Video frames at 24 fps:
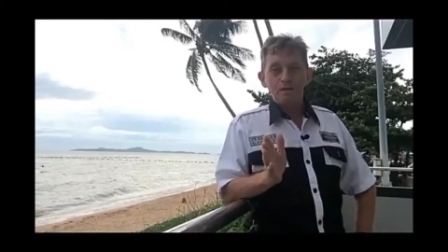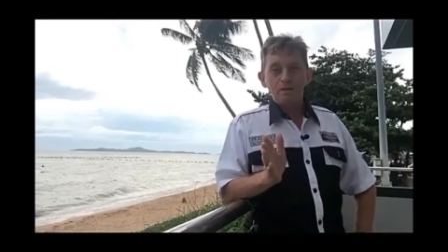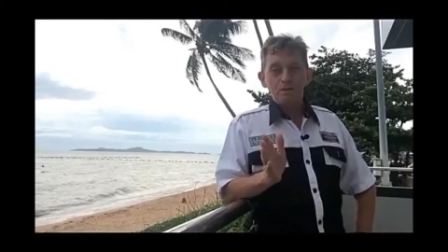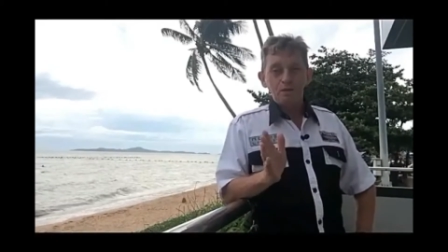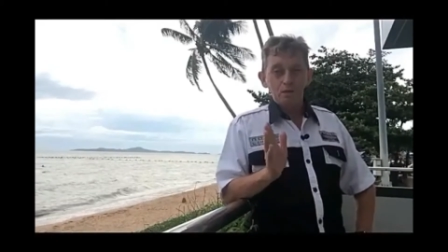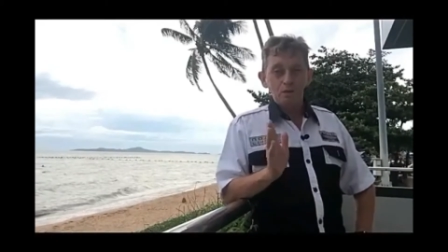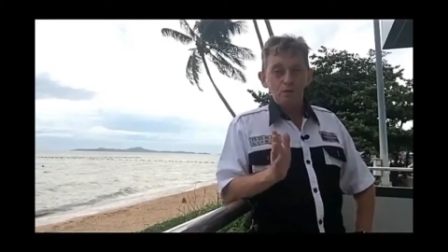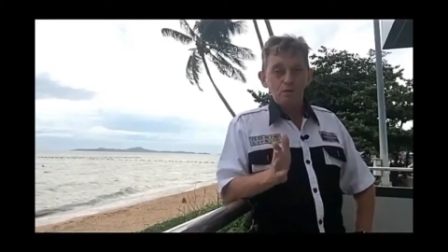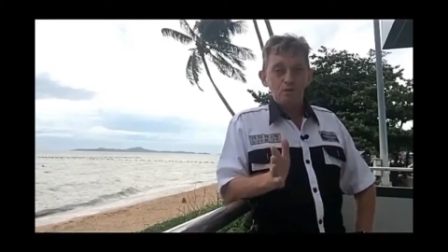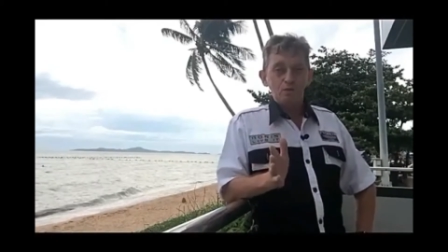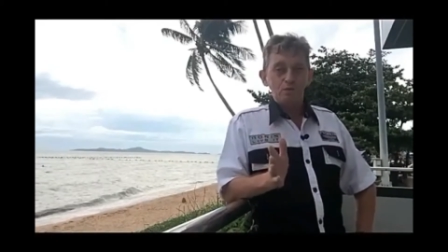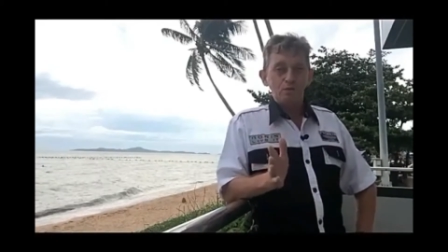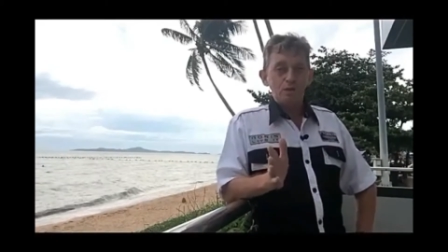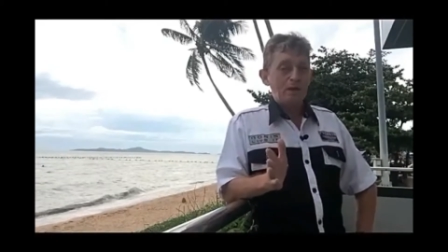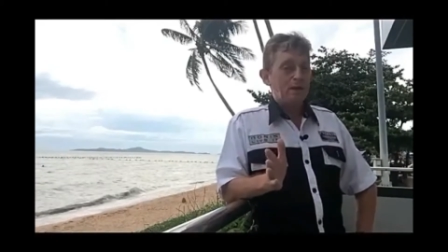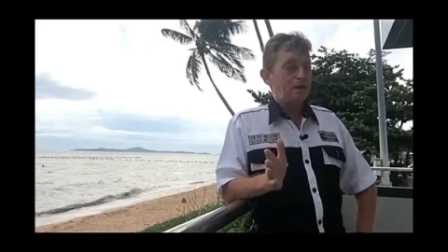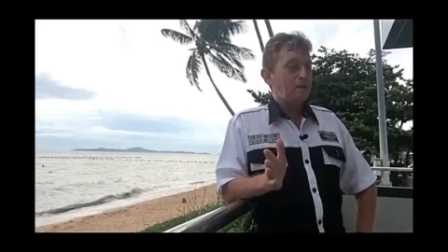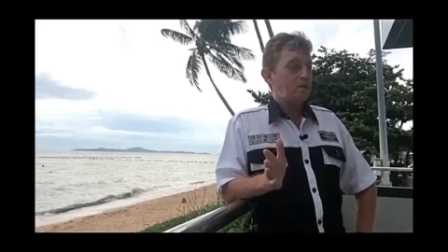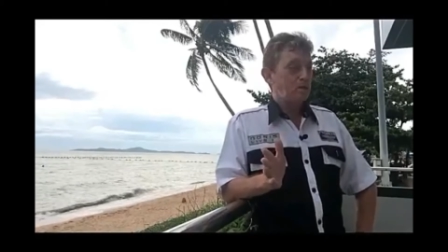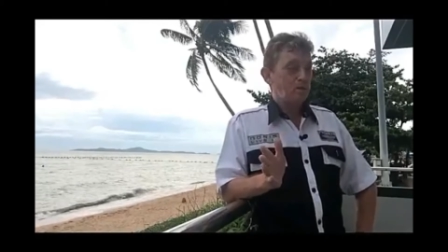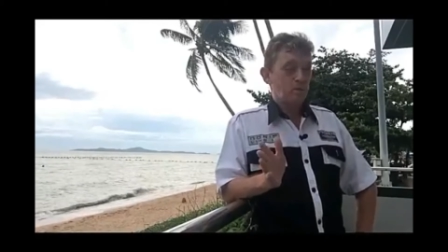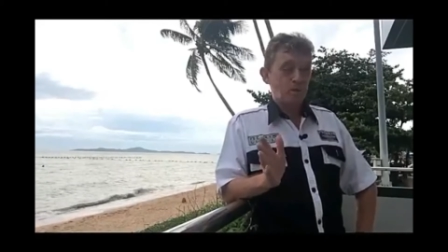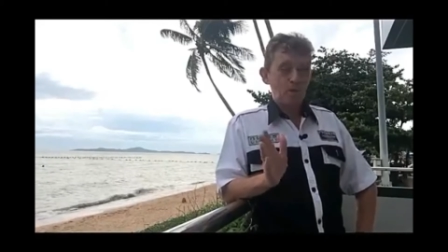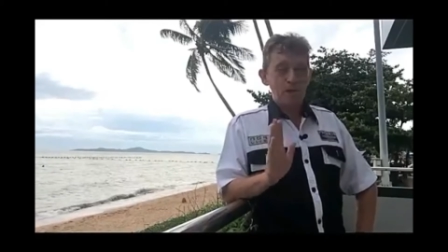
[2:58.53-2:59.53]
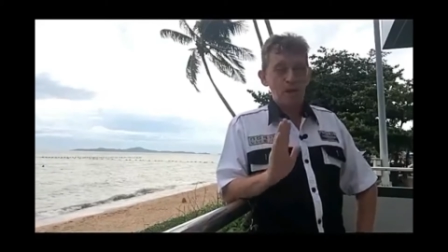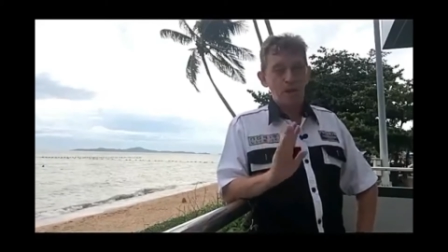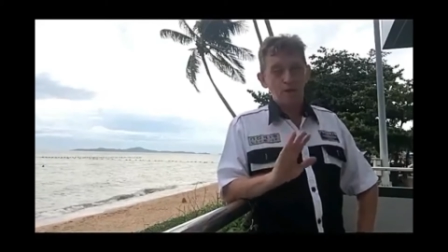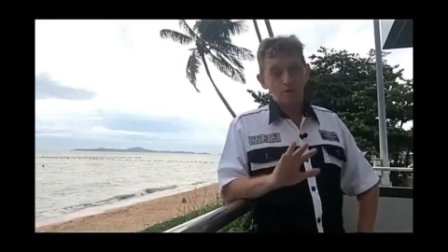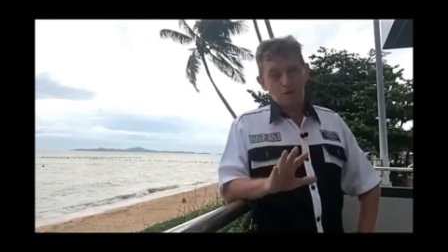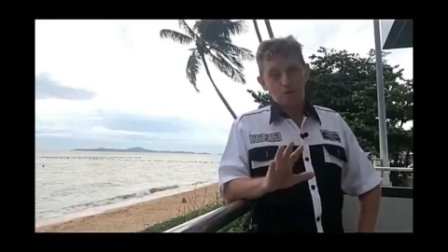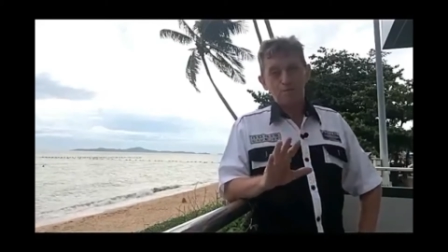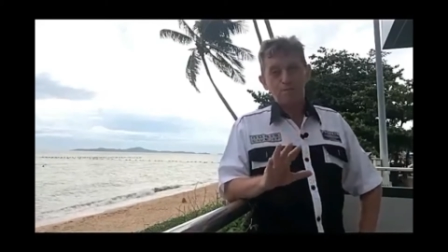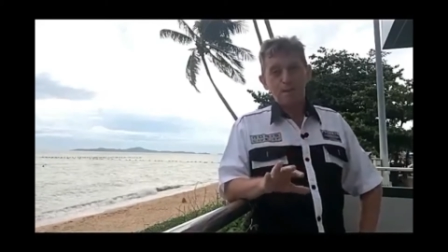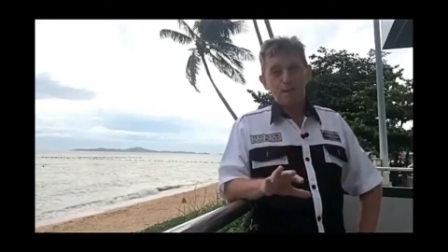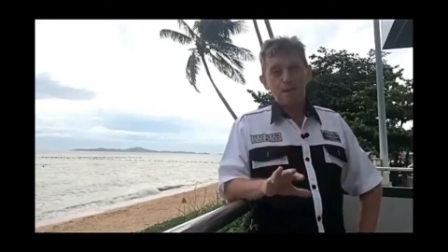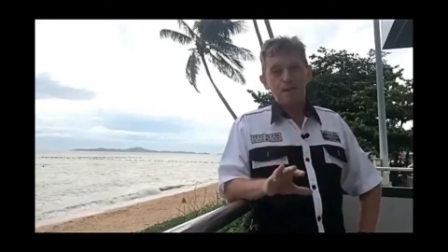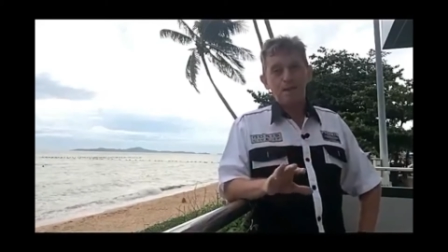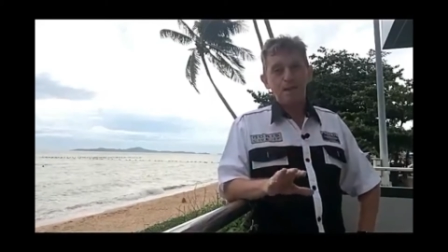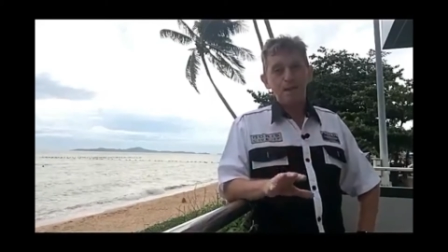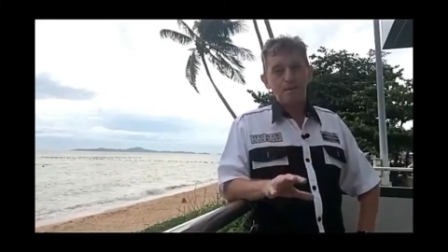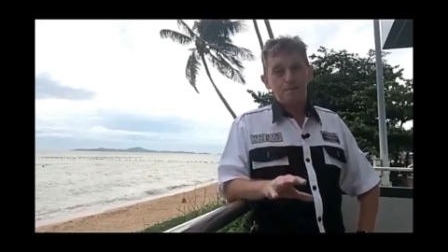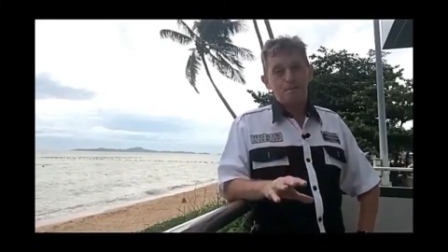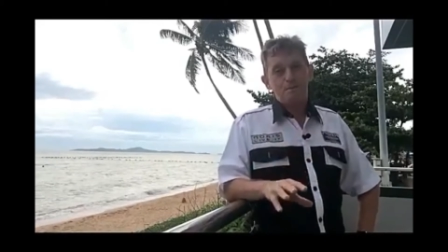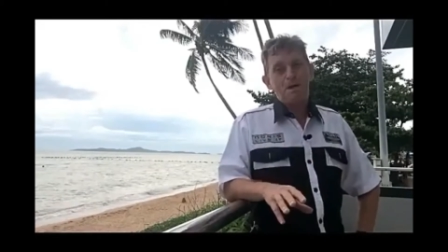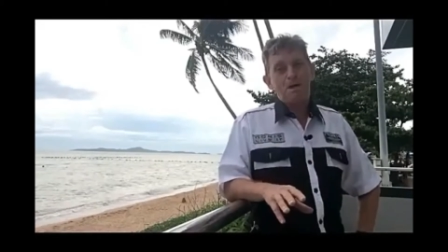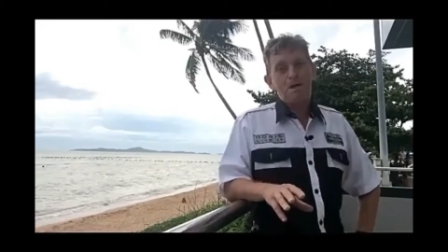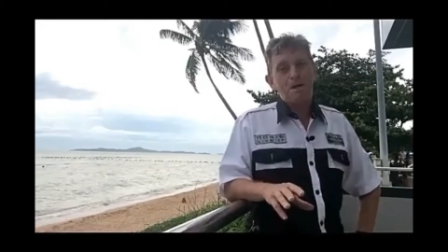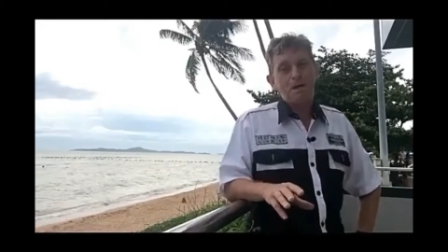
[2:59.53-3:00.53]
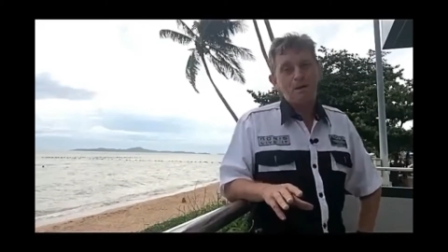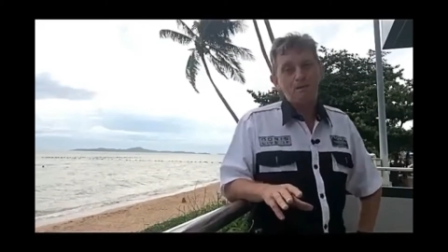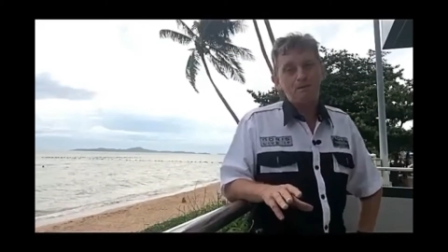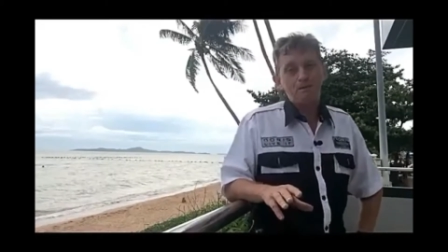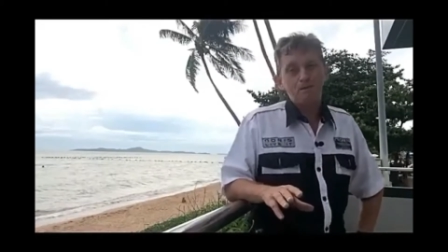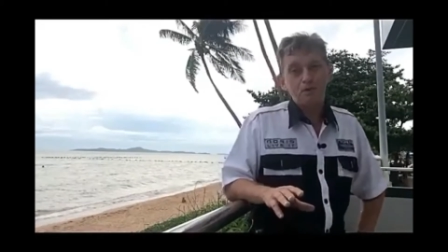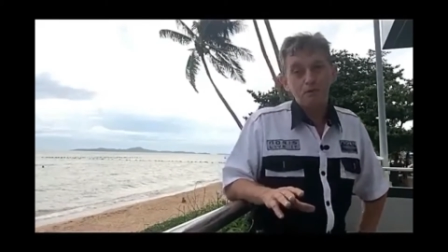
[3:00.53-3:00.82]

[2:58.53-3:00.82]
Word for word: to lose weight without spending money